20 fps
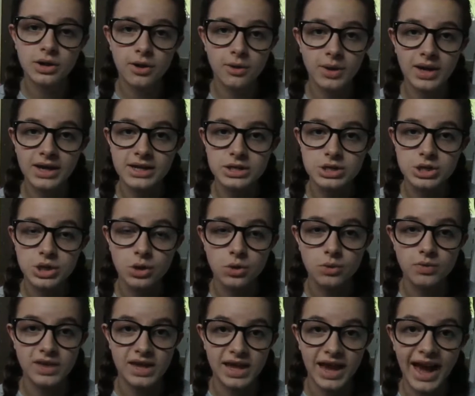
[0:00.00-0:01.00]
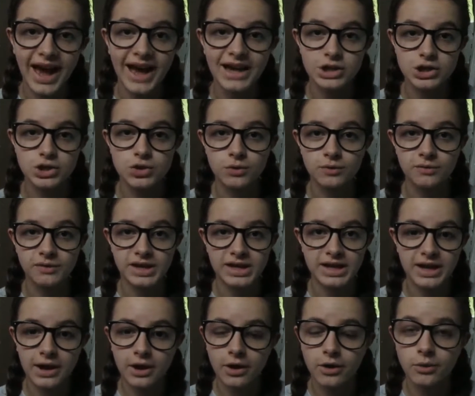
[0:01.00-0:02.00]
go into the actual
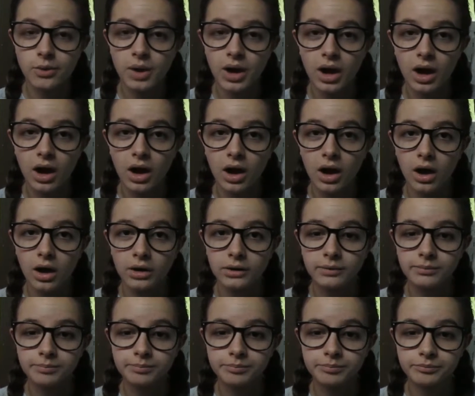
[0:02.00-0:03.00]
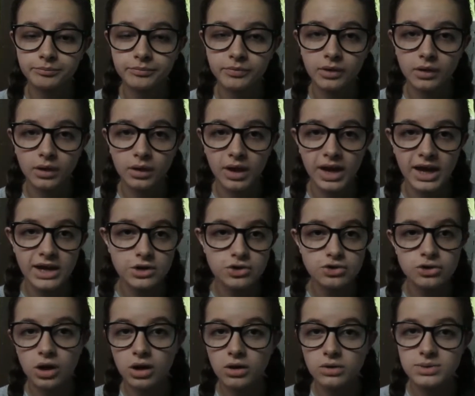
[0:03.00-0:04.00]
video,
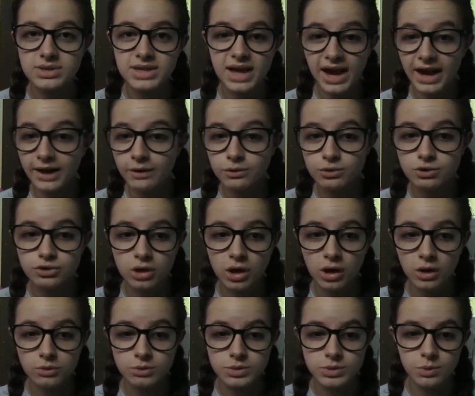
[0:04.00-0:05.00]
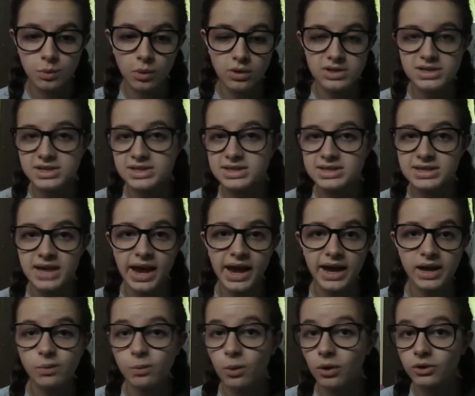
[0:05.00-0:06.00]
intros, outros, what to
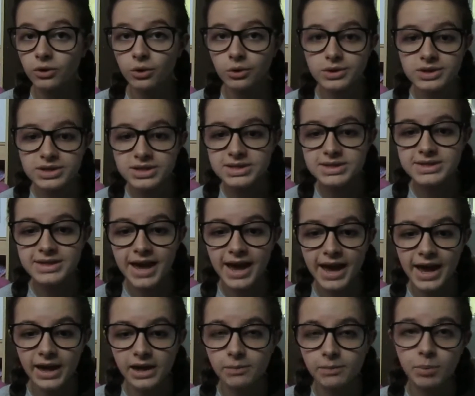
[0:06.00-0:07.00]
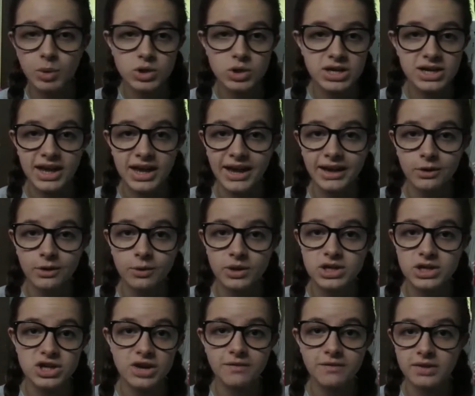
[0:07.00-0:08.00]
say, what not to say, body
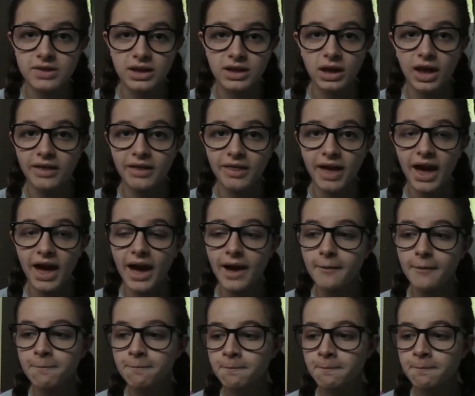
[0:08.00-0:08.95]
language, everything like that.